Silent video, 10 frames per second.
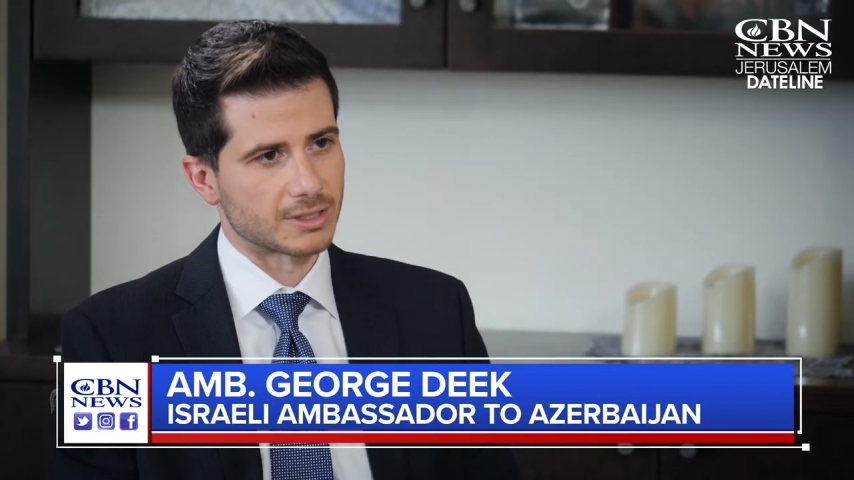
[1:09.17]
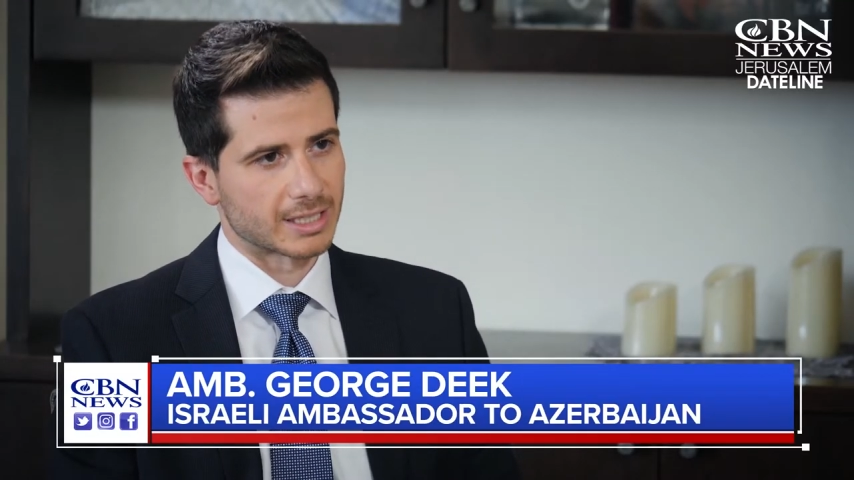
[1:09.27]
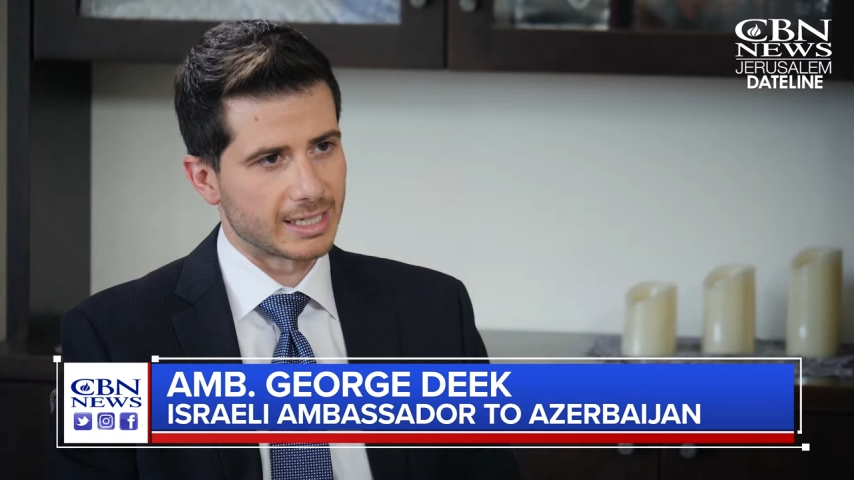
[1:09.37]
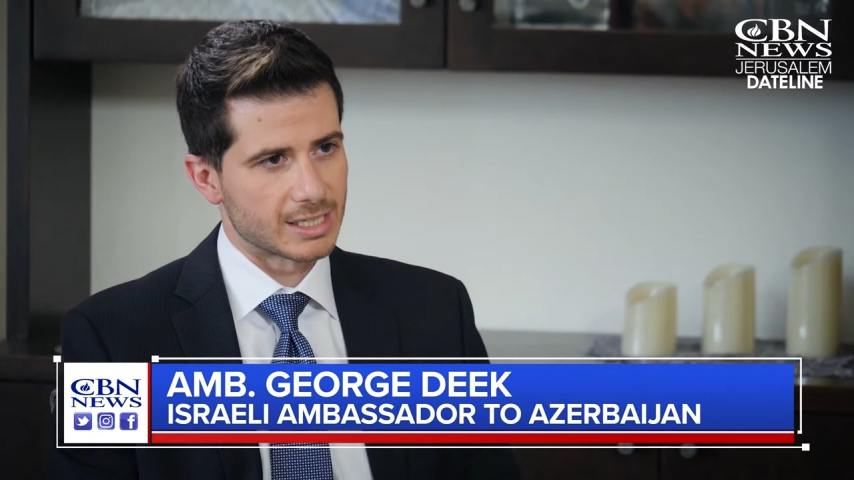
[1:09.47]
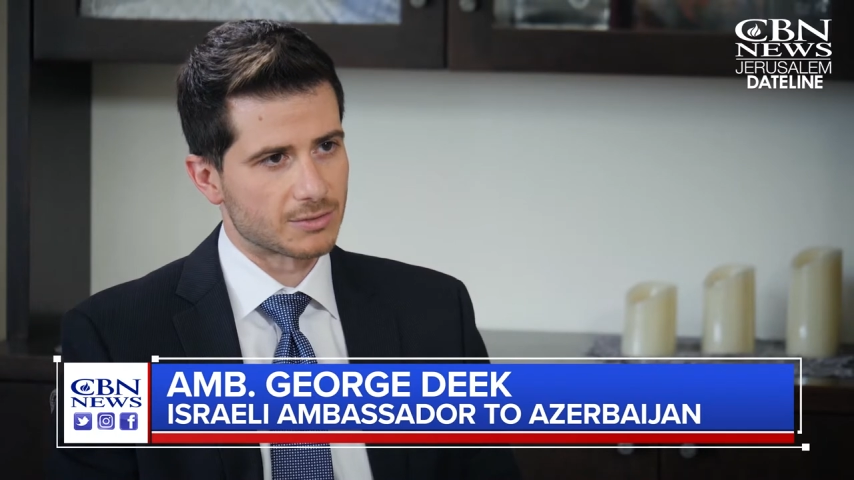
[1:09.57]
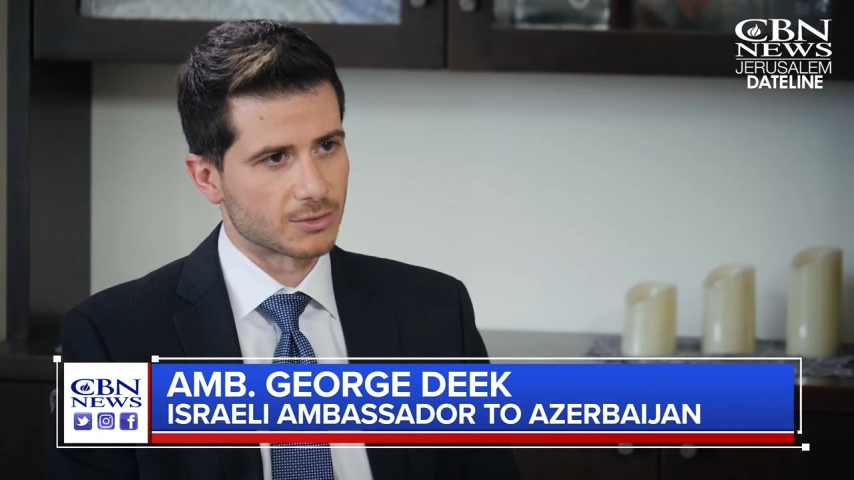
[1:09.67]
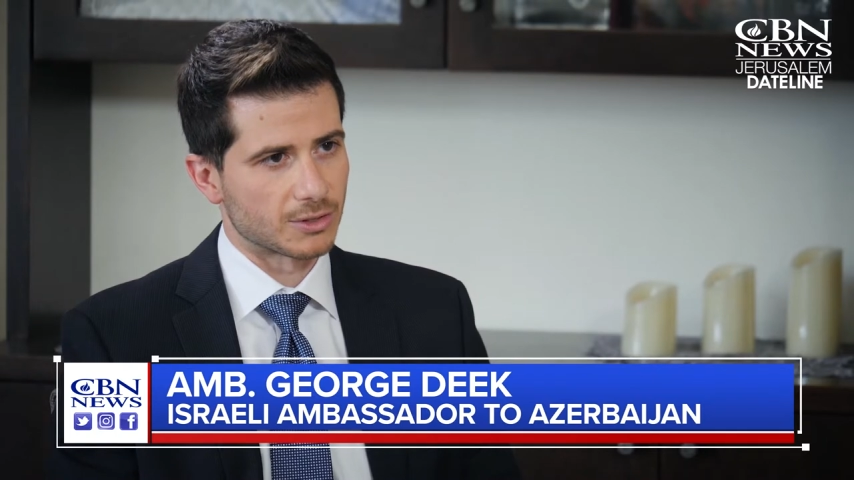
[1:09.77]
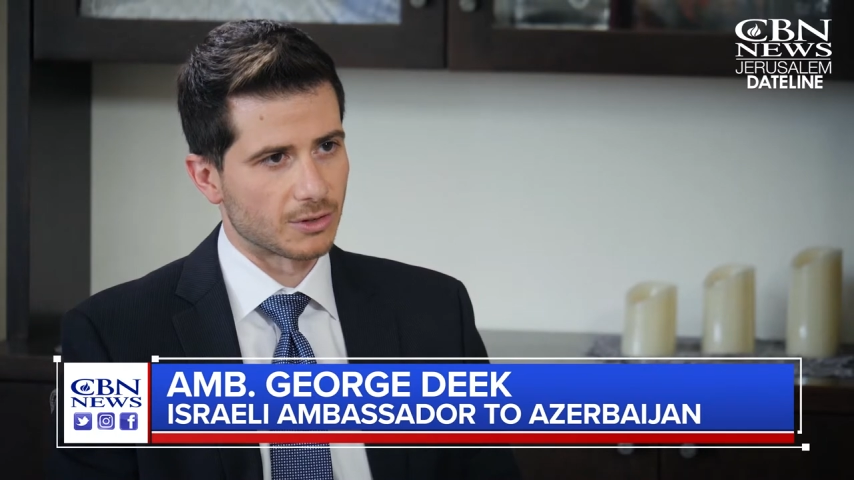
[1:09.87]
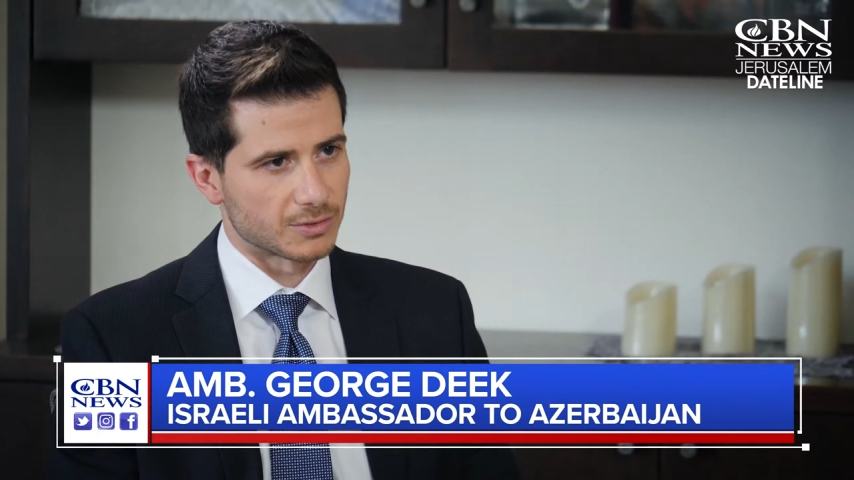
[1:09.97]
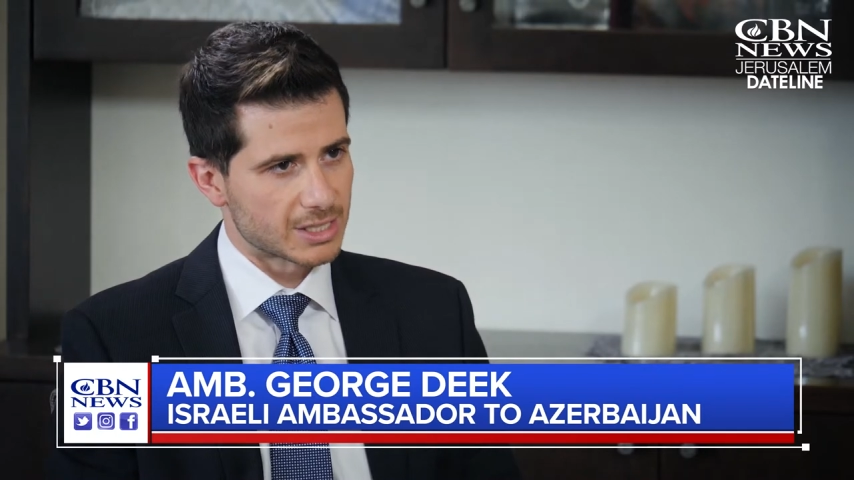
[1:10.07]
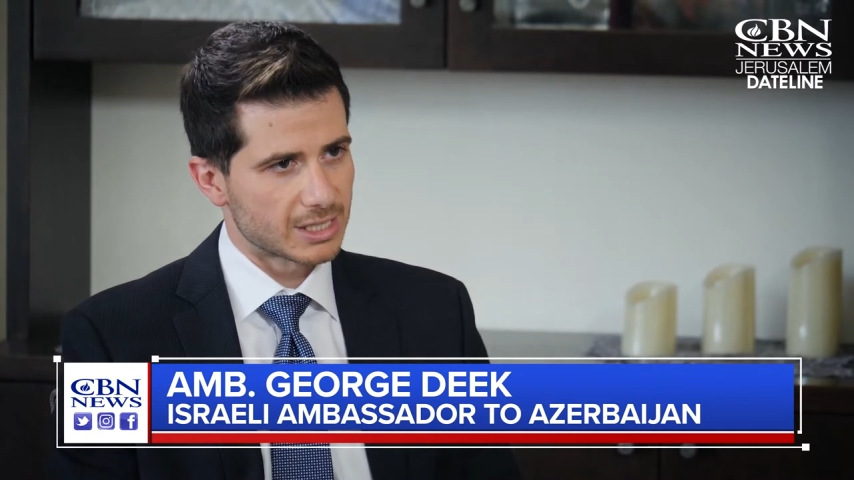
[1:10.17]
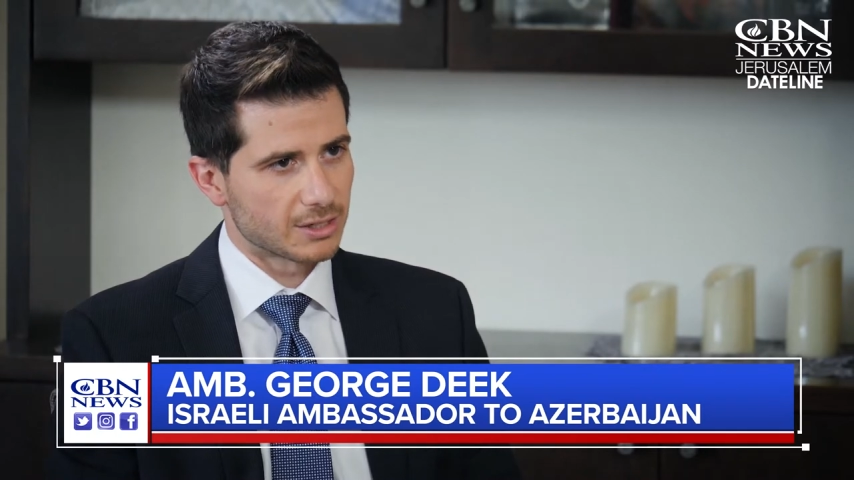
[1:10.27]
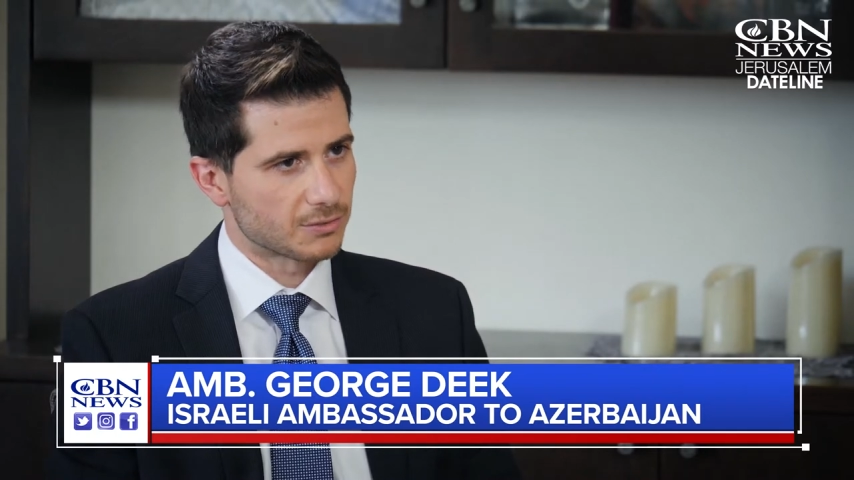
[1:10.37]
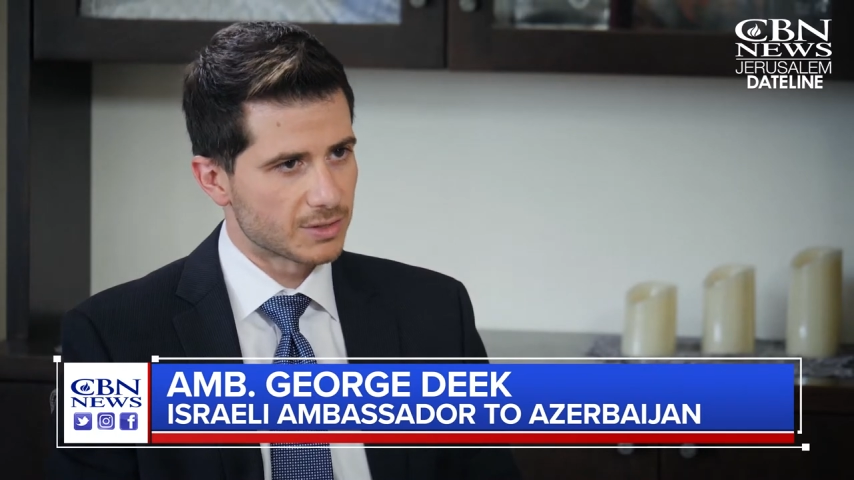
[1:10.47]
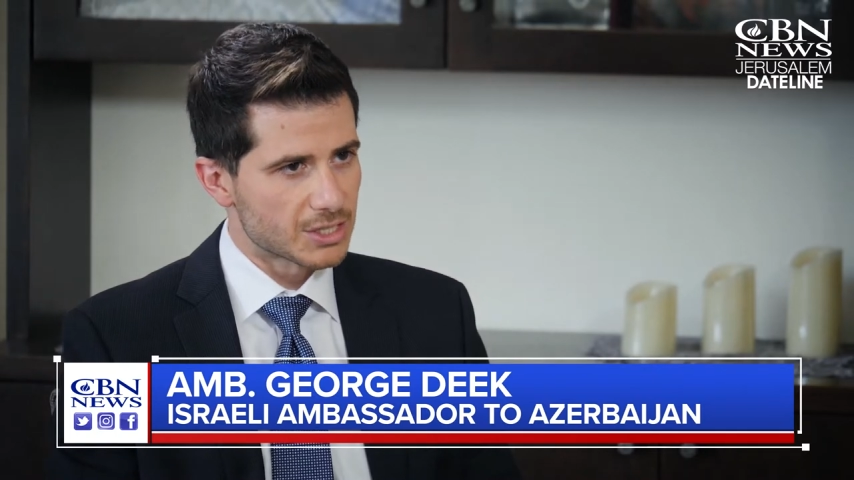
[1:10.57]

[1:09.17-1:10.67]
the case of the state of